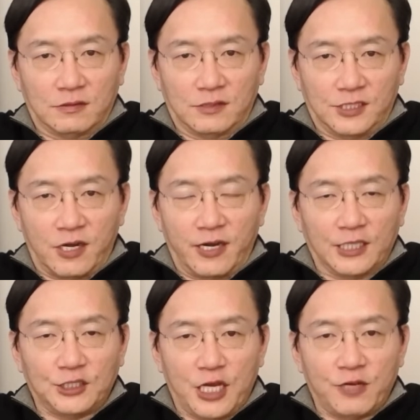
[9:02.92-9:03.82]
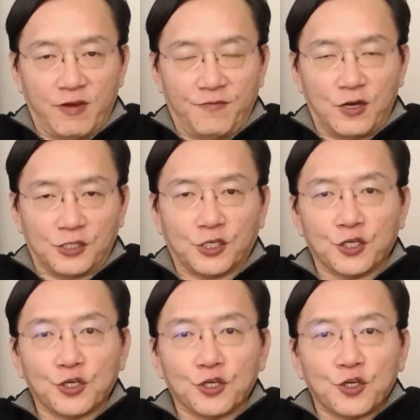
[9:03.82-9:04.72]
starting on January 1st,
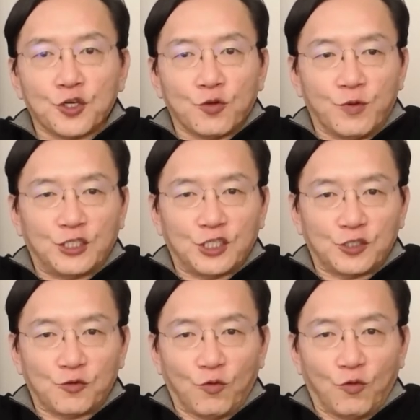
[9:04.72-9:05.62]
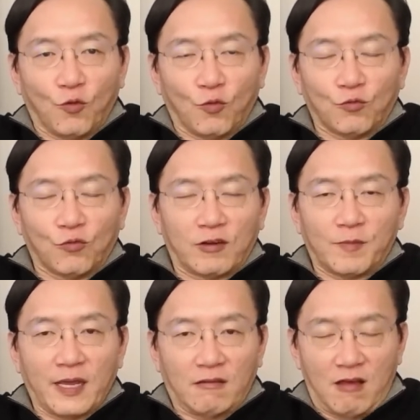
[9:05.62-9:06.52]
which is one of
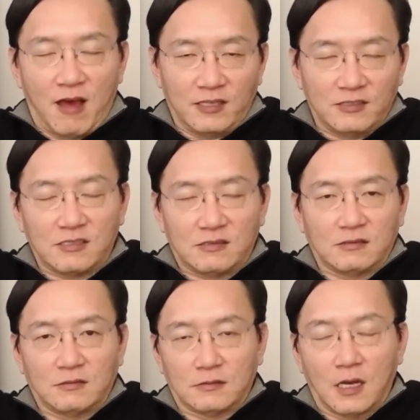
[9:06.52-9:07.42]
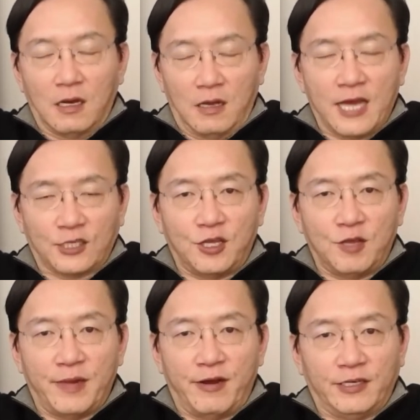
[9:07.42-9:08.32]
my clients, actually a
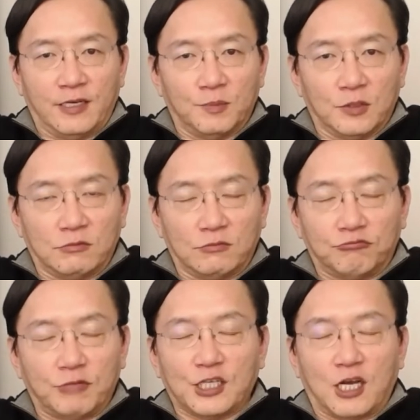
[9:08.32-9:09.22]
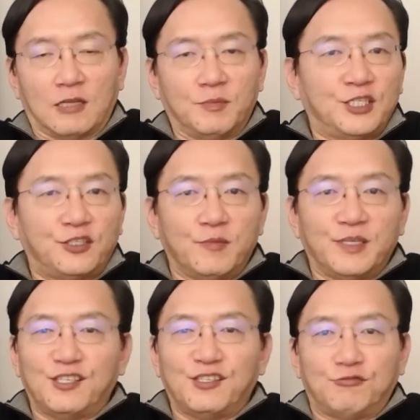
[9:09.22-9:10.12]
married couple. Let's call them Mr. and
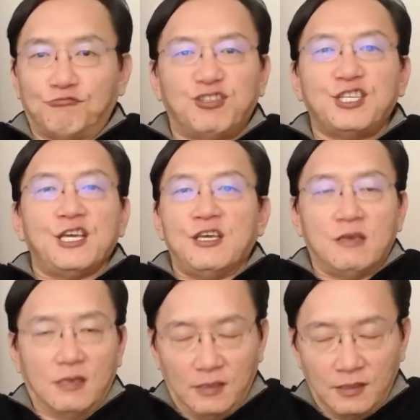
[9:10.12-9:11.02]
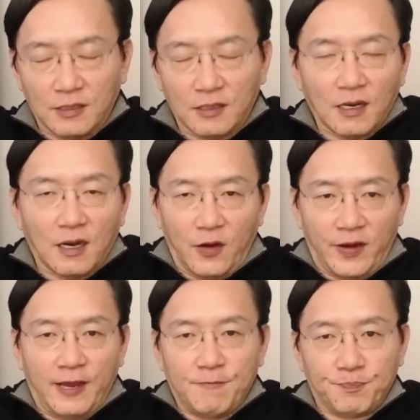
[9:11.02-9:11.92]
Mrs. D.
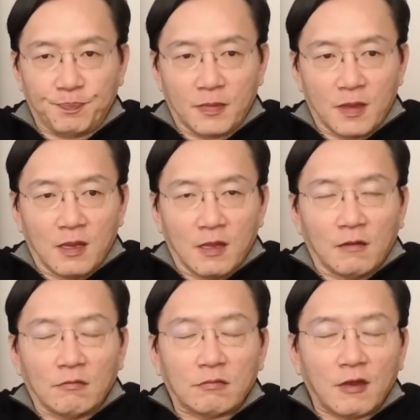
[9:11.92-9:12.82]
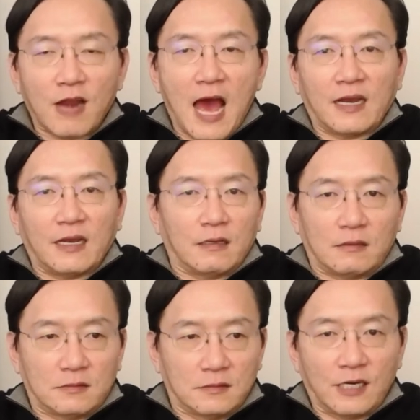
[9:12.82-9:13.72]
Okay. They're not
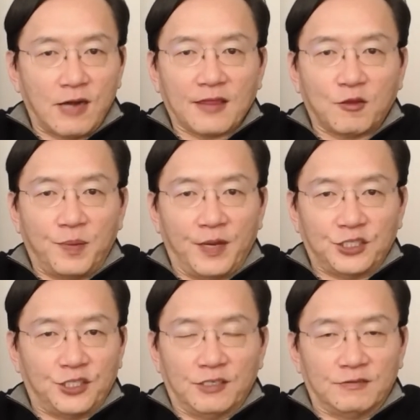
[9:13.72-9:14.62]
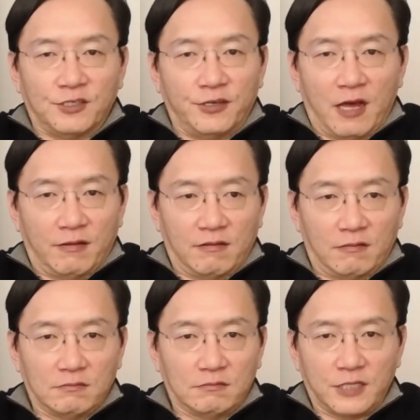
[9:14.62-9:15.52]
the picture of good health.
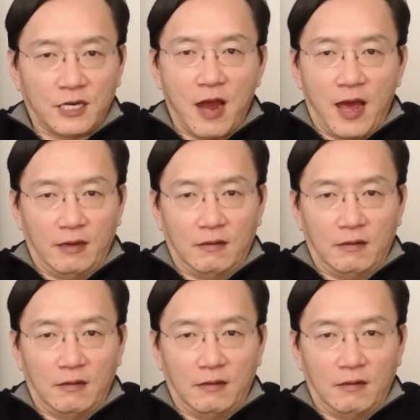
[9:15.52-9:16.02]
They're not.